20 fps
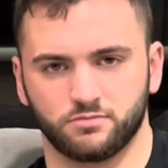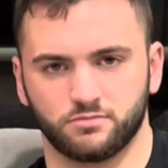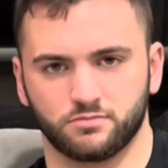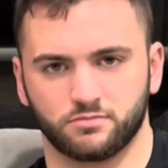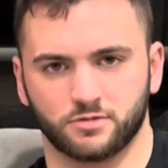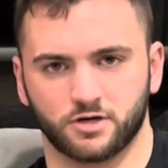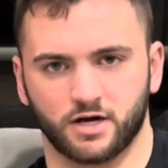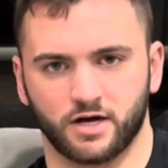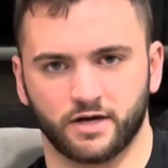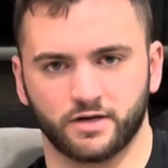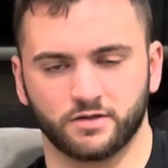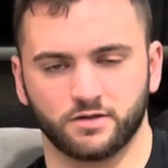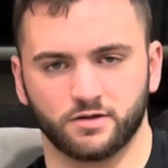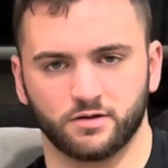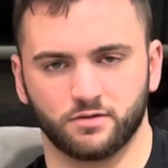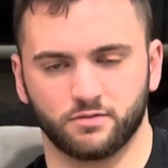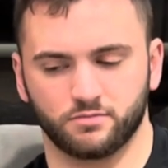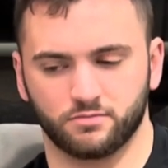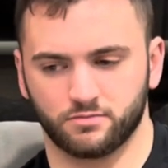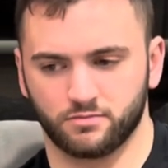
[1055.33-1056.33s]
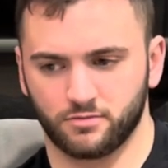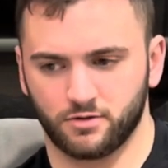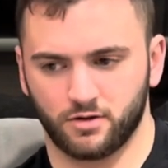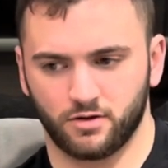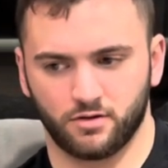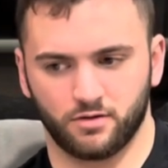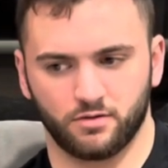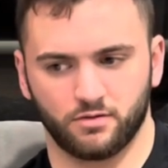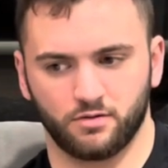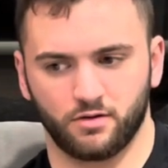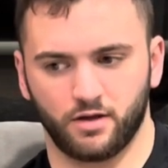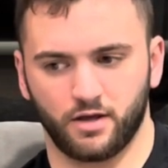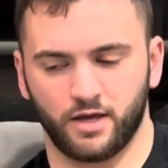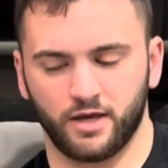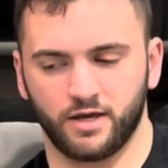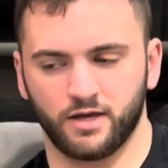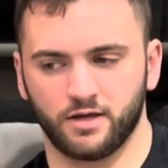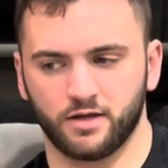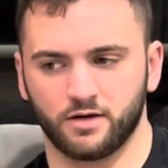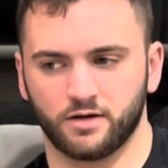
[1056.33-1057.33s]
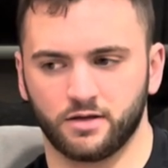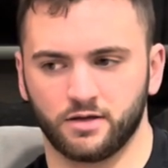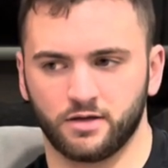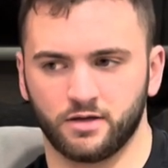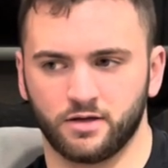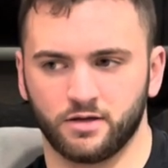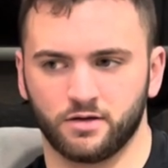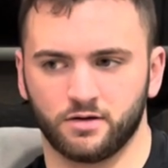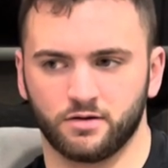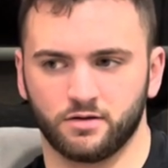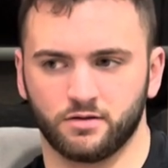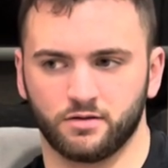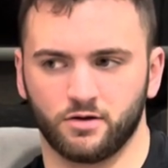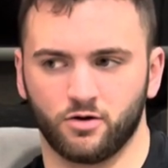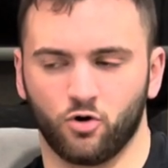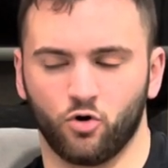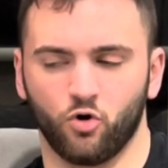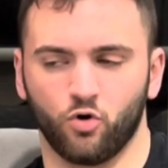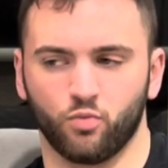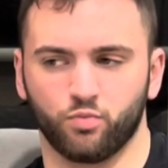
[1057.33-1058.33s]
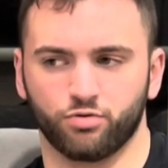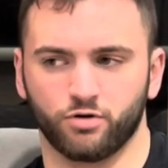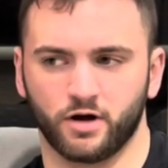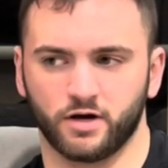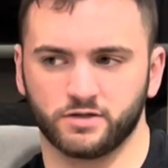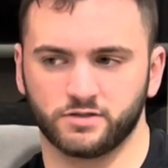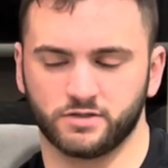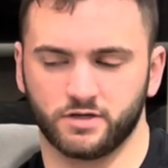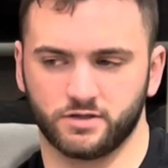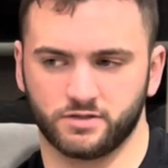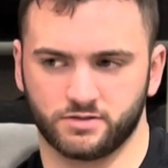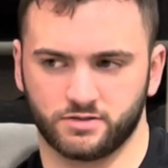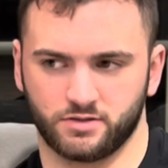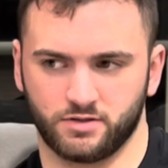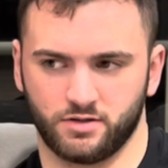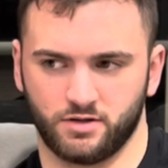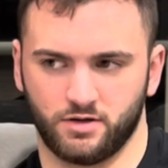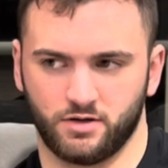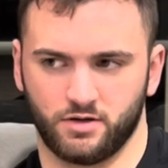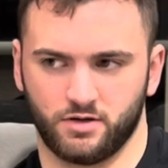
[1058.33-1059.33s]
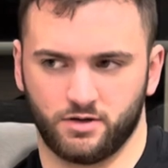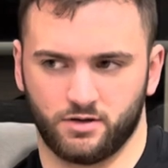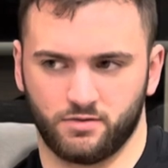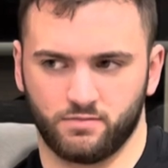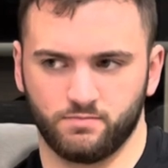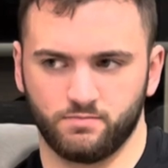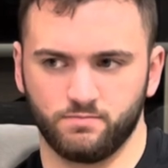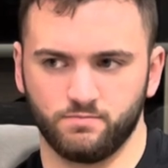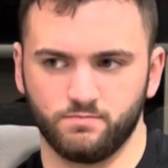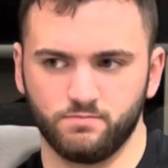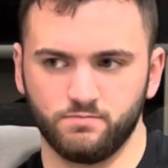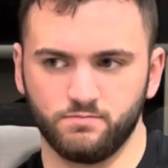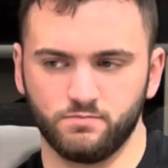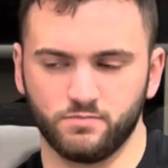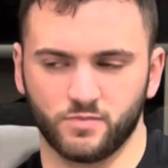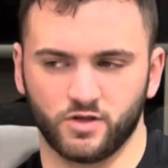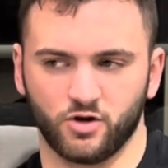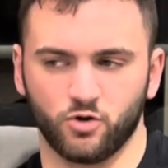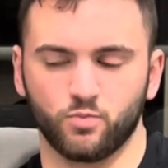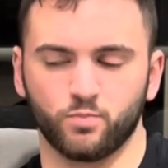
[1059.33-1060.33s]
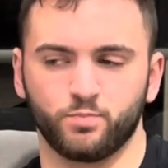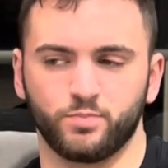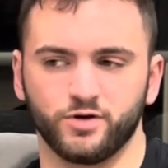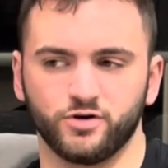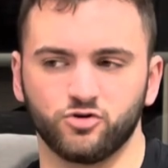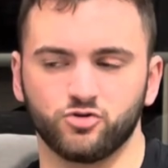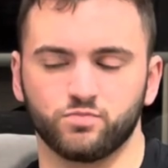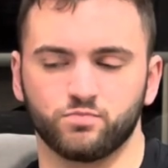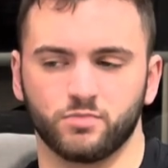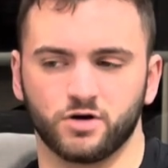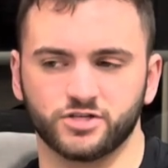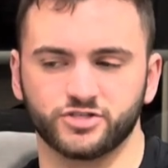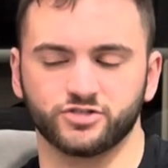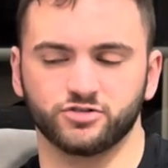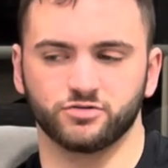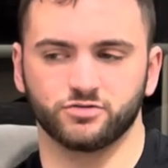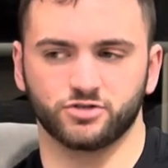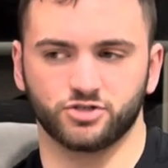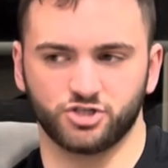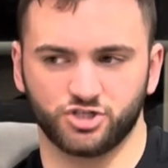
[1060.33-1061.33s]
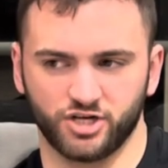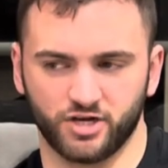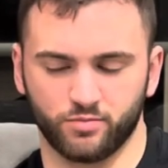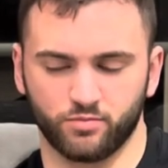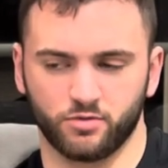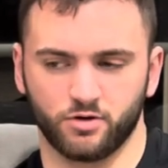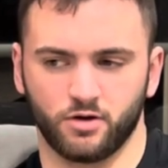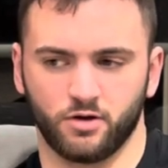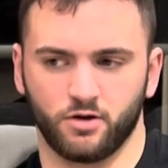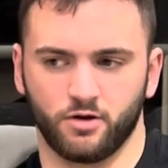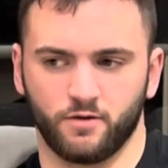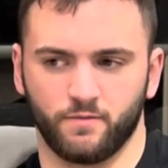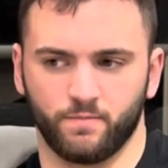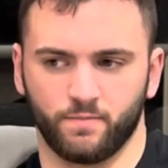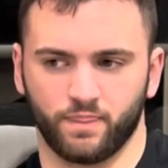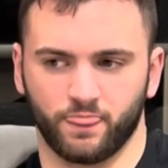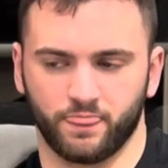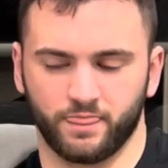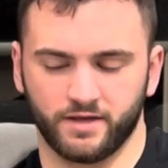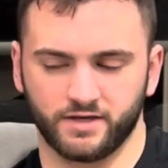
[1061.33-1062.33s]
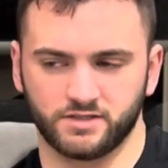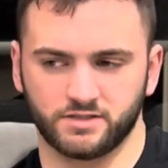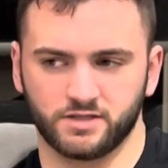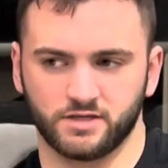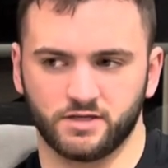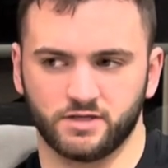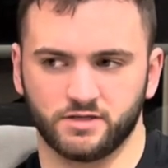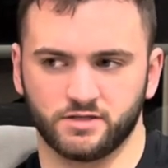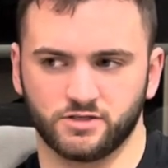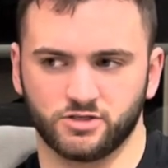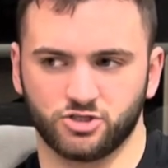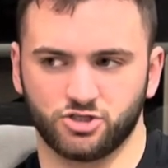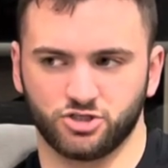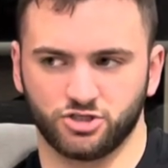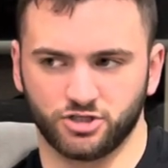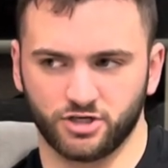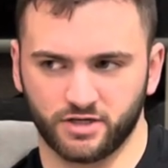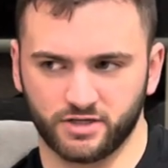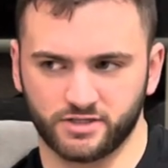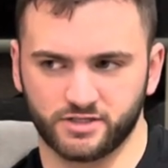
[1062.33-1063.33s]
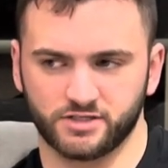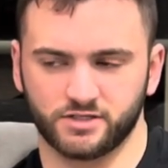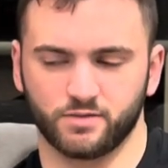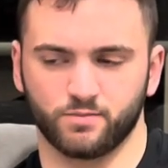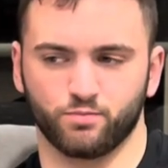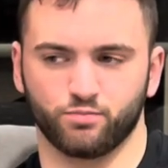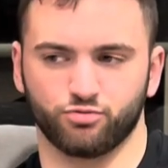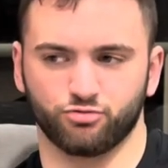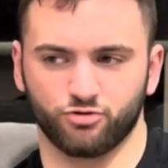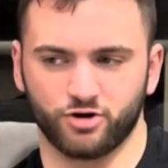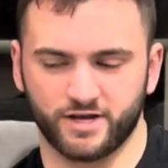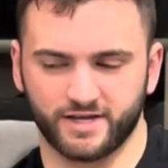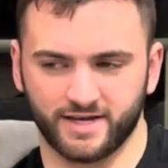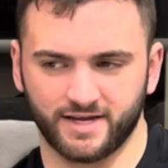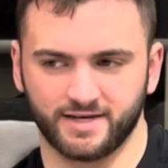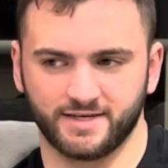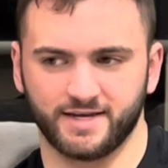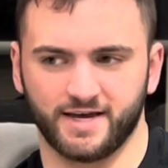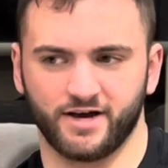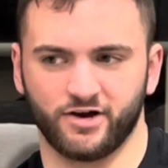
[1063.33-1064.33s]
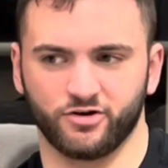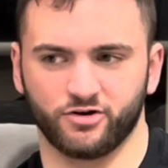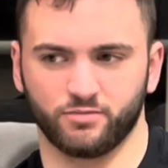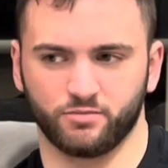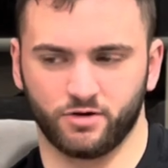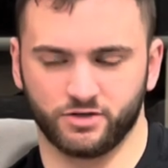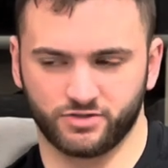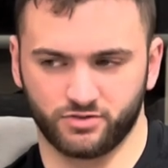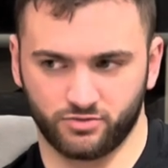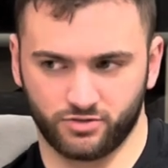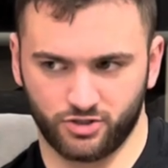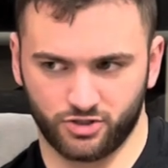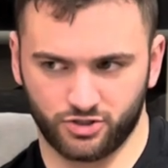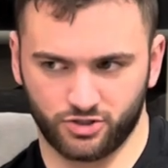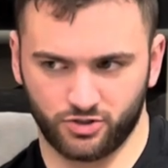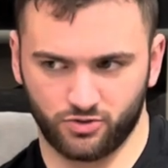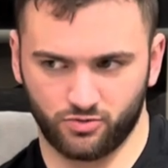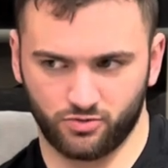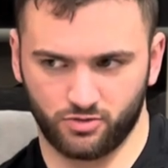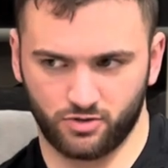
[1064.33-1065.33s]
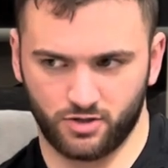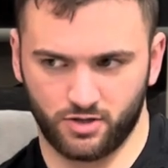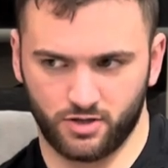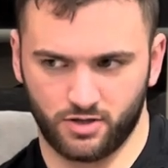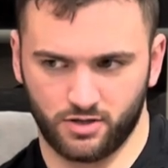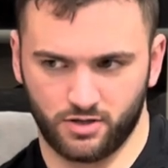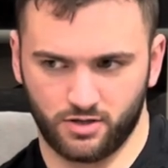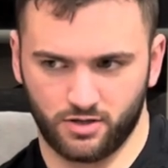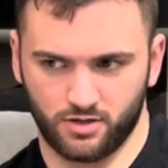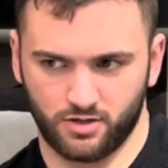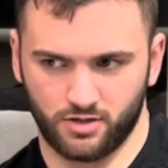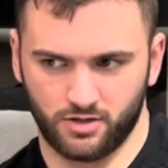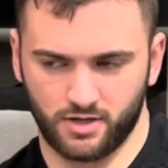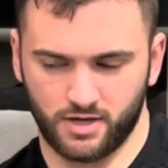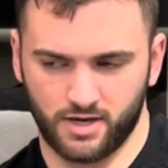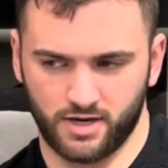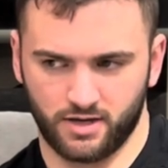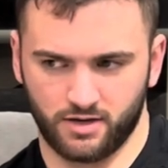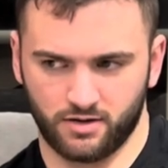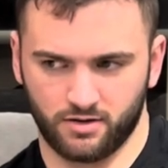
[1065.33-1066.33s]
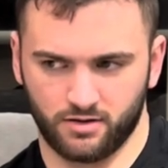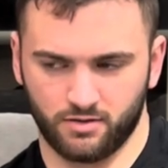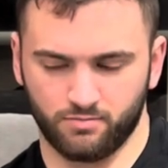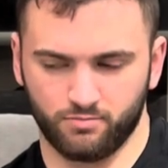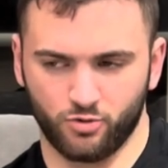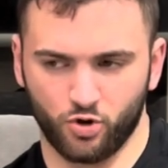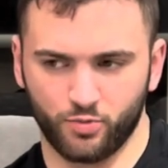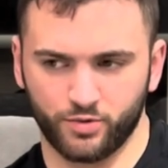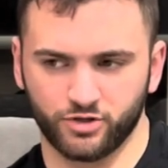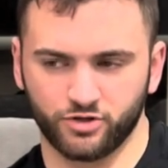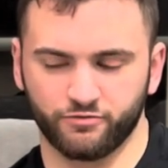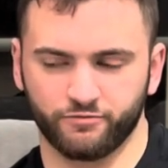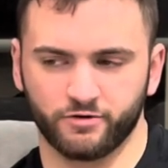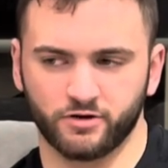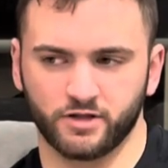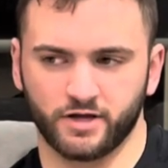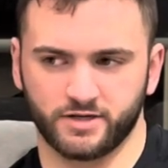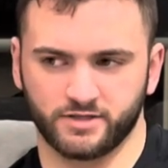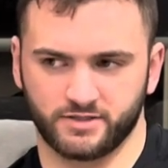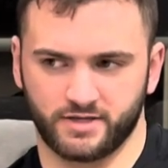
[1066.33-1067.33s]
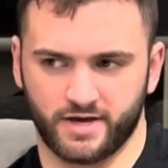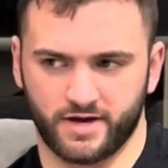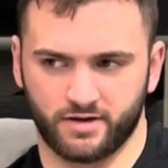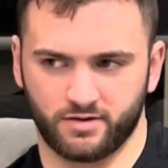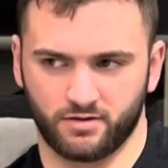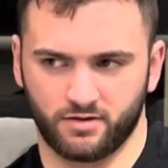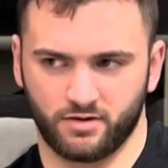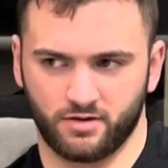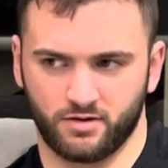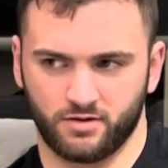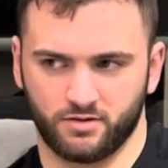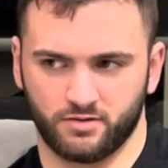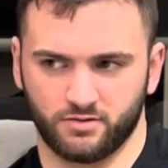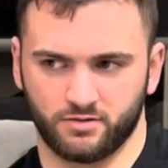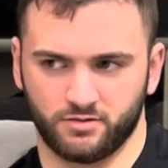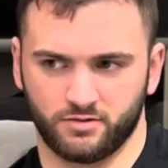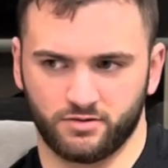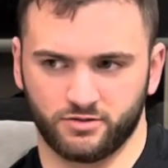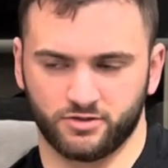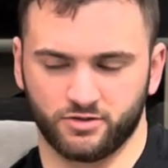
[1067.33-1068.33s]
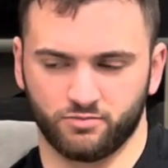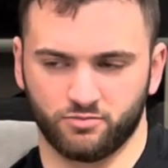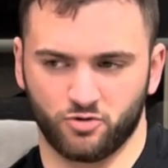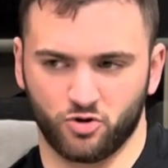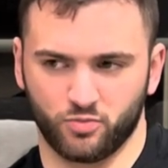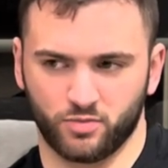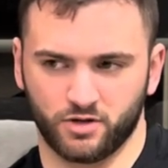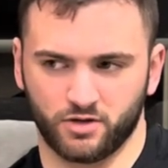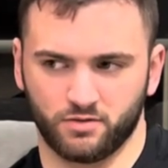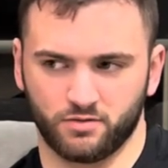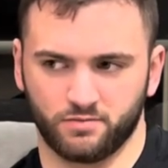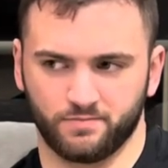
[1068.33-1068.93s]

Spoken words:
kind of aid in the whole process. You don't build muscle in the gym. This is just breaking down muscle tissue. And the moment you realize that is the moment